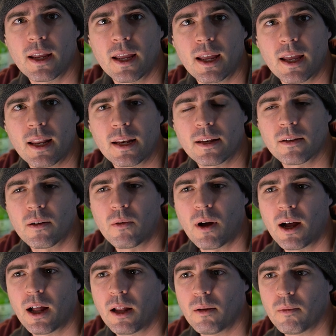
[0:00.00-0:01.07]
And
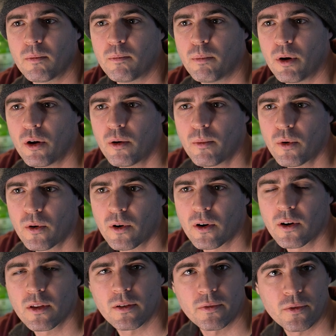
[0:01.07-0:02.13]
while
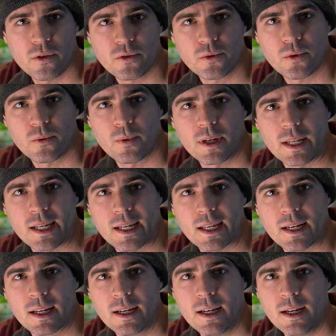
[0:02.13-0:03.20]
Bowmore, the first one we
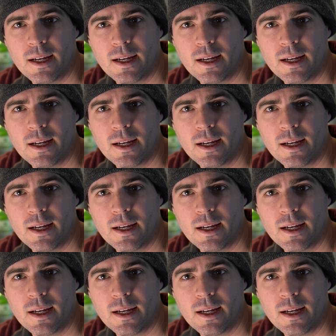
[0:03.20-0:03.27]
did,